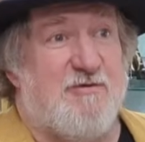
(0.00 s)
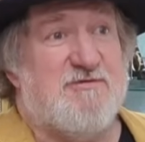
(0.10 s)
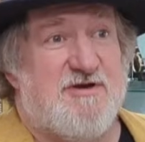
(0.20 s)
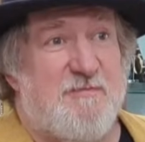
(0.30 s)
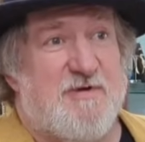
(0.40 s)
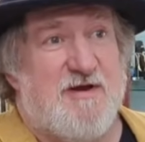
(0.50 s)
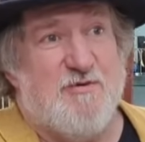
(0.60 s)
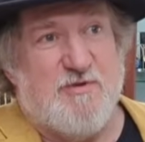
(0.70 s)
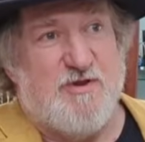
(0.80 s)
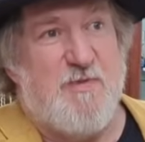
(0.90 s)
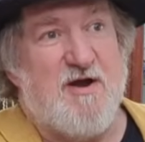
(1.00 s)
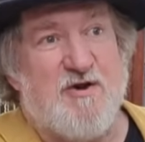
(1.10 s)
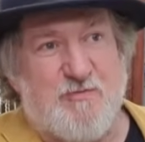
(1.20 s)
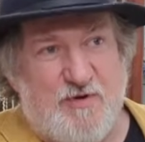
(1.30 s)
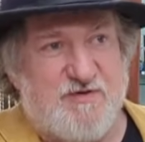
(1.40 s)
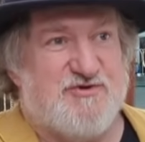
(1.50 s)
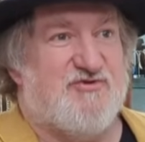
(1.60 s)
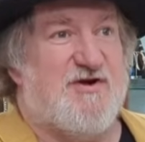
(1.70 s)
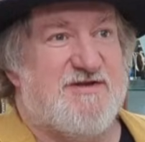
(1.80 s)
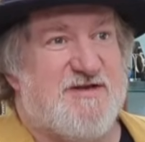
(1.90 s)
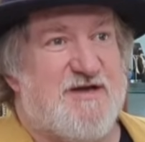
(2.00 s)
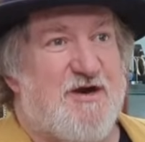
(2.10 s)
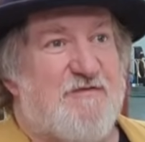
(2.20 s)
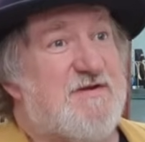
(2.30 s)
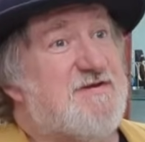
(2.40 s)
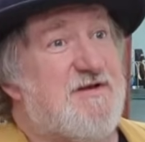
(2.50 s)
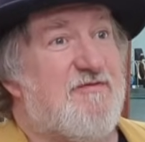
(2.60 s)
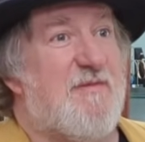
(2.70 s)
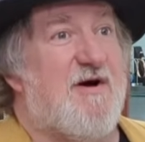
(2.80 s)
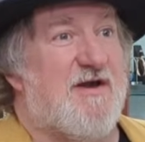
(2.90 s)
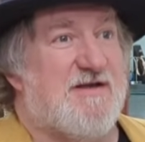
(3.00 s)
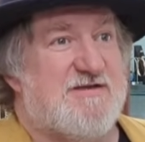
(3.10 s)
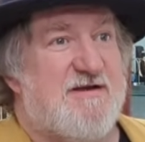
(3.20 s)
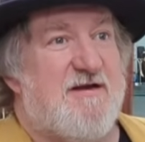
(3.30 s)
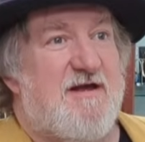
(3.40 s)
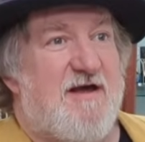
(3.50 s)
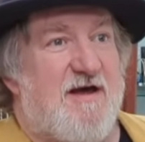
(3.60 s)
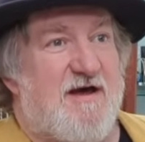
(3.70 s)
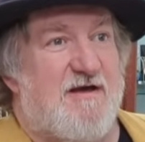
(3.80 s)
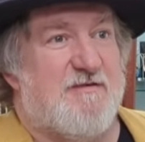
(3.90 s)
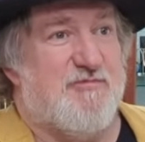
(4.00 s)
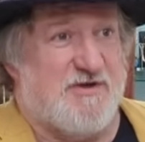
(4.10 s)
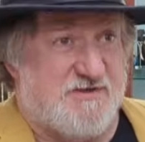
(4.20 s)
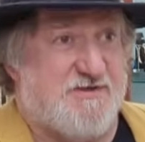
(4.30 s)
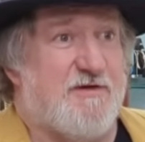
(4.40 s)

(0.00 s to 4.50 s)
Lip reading: A long time ago, when the Bunker brothers tried to take over the silver market, the price of